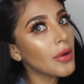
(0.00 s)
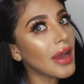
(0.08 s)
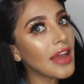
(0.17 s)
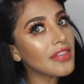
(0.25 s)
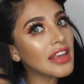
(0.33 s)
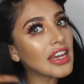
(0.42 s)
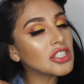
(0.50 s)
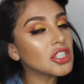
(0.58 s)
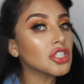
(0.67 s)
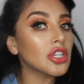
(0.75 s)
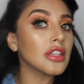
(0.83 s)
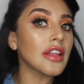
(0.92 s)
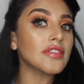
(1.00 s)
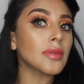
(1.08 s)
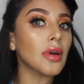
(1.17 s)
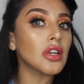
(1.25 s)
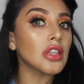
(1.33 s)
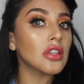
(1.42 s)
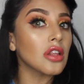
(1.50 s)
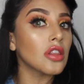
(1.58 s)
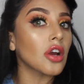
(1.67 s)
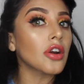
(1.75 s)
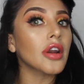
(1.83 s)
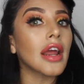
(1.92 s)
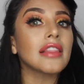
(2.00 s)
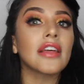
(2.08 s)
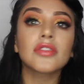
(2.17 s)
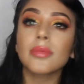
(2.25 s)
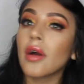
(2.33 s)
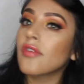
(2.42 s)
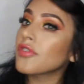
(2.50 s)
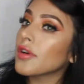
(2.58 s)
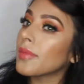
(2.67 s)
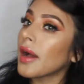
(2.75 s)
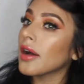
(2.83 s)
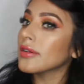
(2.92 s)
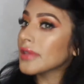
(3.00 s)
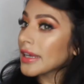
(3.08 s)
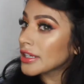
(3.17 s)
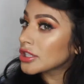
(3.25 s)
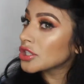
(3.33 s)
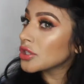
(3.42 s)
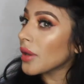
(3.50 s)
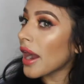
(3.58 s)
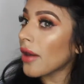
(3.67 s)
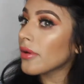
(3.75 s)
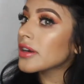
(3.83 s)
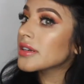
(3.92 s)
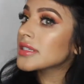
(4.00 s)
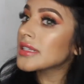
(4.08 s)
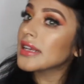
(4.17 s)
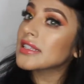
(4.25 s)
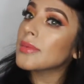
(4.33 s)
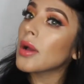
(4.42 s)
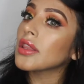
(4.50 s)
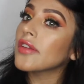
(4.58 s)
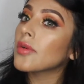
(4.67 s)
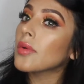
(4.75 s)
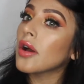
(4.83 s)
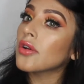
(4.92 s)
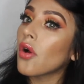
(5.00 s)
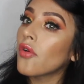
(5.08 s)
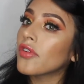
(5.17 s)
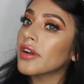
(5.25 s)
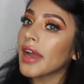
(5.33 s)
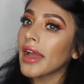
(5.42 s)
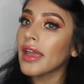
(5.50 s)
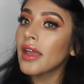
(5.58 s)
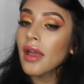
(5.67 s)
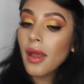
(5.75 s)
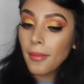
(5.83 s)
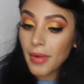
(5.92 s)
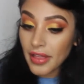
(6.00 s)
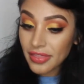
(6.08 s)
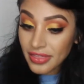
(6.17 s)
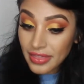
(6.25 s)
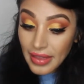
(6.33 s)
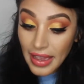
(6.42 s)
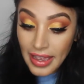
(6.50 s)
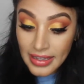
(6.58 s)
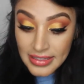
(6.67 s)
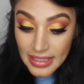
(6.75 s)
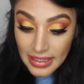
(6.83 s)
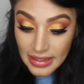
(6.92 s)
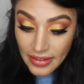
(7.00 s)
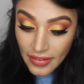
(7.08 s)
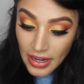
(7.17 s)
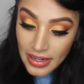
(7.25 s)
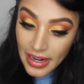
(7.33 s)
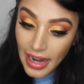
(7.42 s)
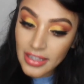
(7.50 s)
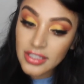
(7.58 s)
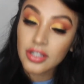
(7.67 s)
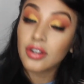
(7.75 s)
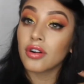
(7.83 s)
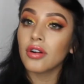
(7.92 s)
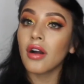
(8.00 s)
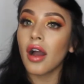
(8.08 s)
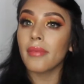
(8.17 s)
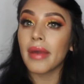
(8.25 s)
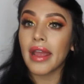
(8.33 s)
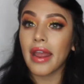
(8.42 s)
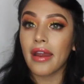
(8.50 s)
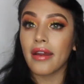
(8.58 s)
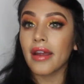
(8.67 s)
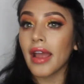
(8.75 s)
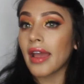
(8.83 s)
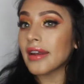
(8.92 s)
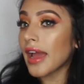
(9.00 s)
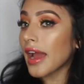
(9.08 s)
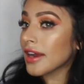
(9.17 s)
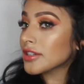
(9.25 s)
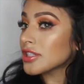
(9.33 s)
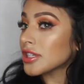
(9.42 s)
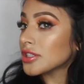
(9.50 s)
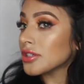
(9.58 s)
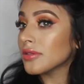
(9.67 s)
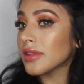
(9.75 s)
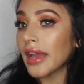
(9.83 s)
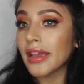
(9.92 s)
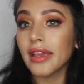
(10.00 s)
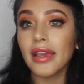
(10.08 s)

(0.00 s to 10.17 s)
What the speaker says: know what? I think I just should have left them on a little longer. I left them on for about like 2 hours. Next time I'll leave them on overnight, but it did leave a nice curl on my hair, and I actually do like